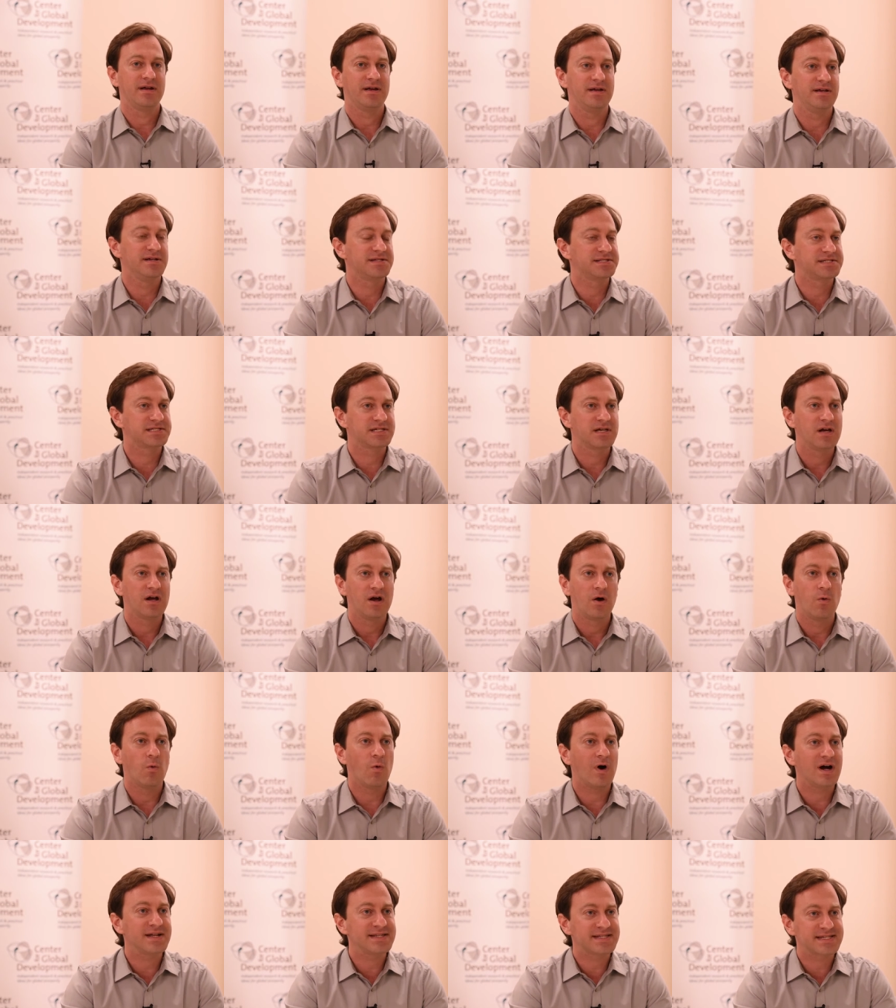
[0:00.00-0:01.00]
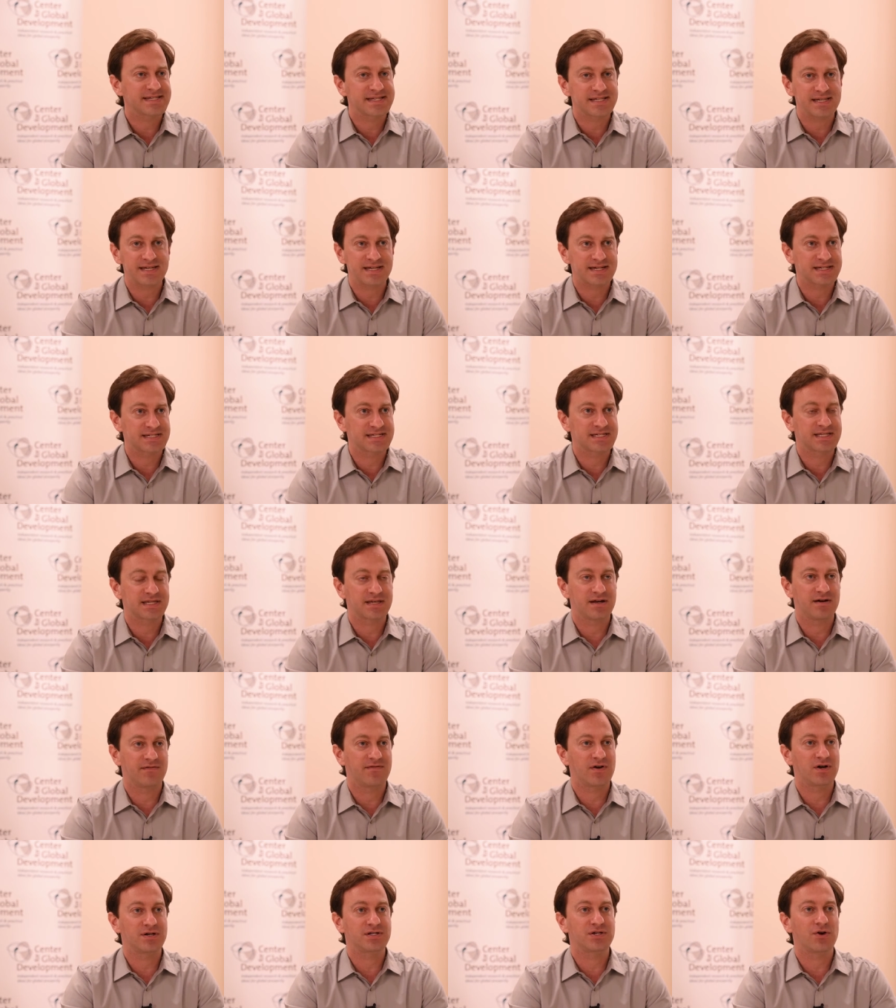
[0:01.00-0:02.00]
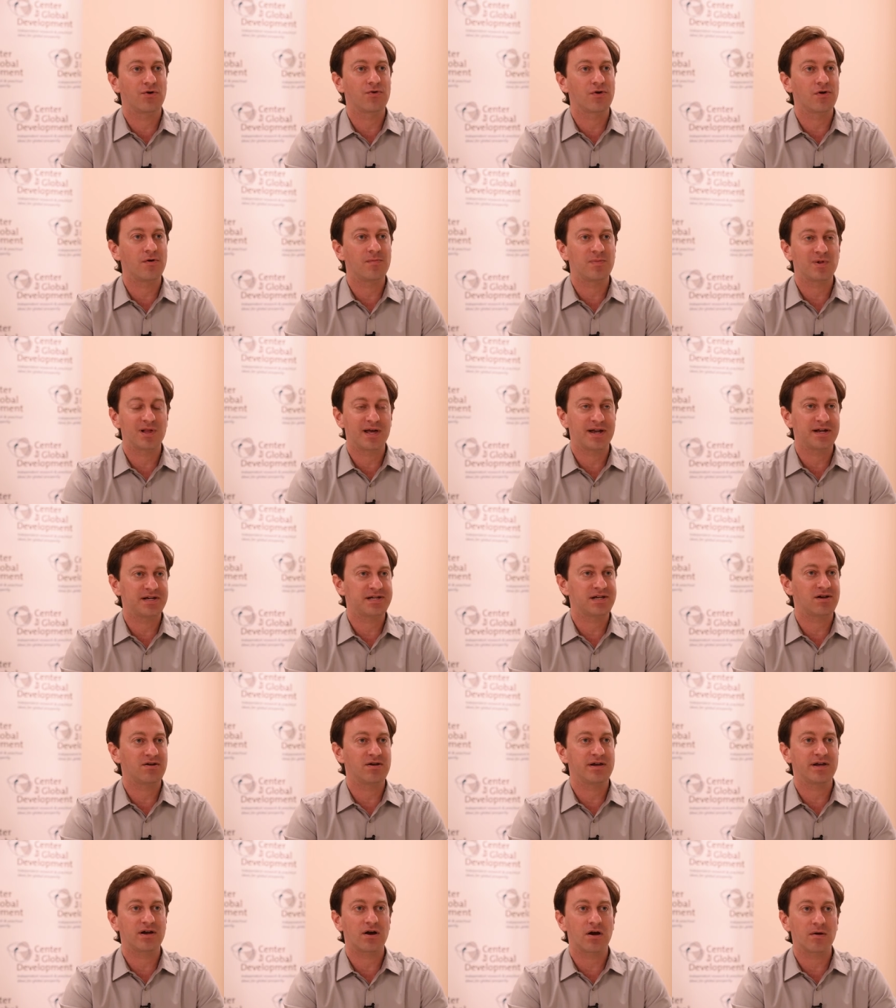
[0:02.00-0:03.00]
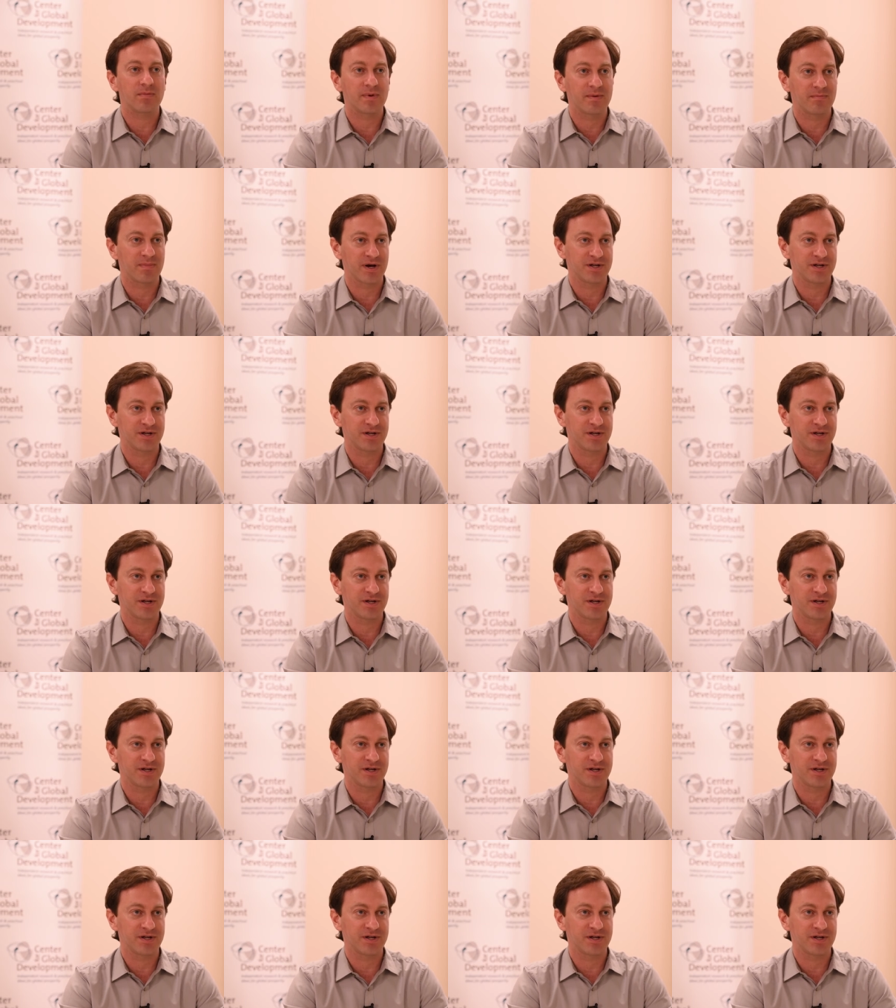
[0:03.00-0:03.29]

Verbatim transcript: It's one sixth of our total planetary carbon